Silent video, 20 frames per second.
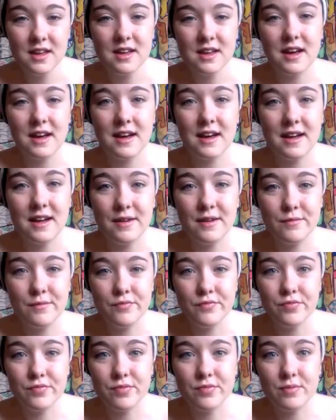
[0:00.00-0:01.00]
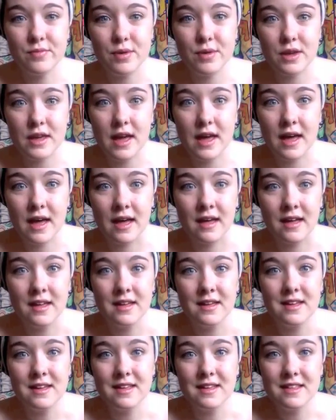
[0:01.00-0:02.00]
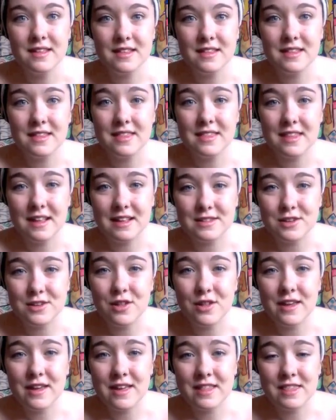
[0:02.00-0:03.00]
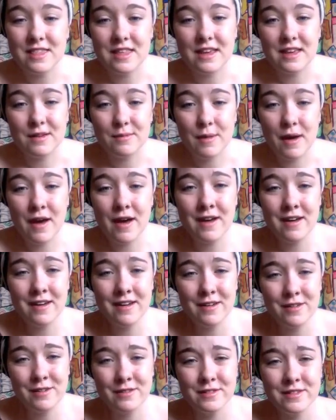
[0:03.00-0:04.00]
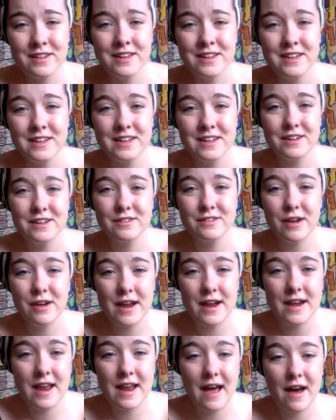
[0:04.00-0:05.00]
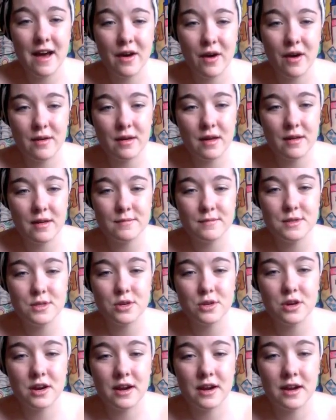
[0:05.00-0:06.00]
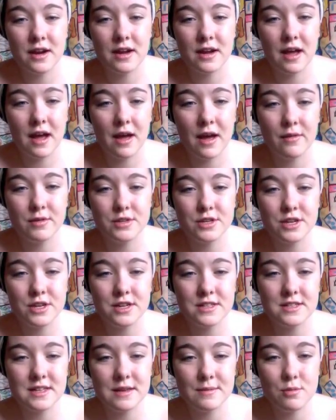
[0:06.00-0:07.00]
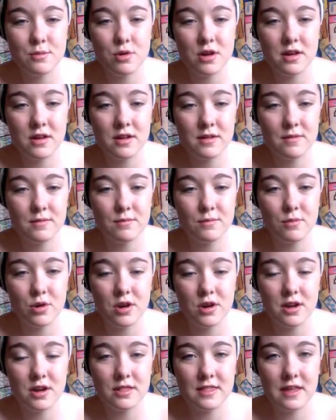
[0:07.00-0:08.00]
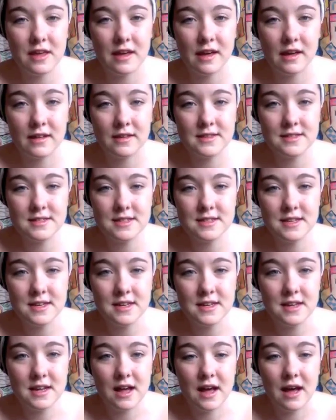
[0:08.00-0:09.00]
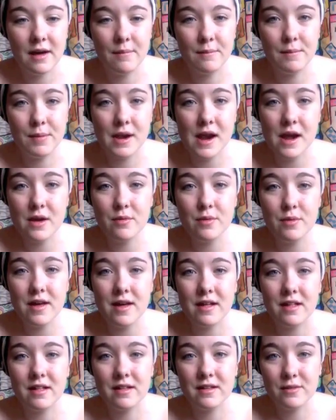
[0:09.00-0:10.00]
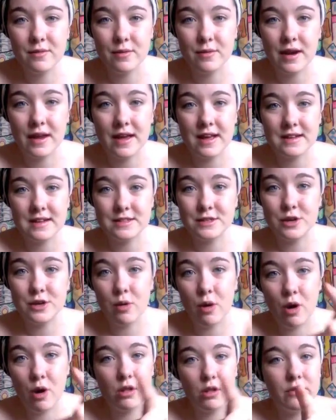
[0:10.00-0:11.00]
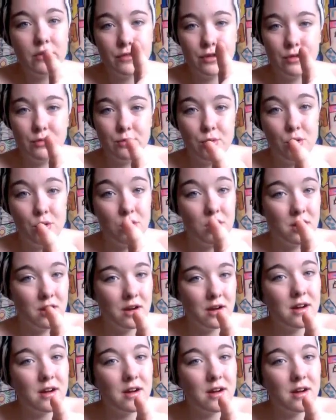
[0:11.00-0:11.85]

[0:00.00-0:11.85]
But yeah, that's all I can think about right now. I'm sorry. I wish I could say more good things, but I will when I get to know all of you more.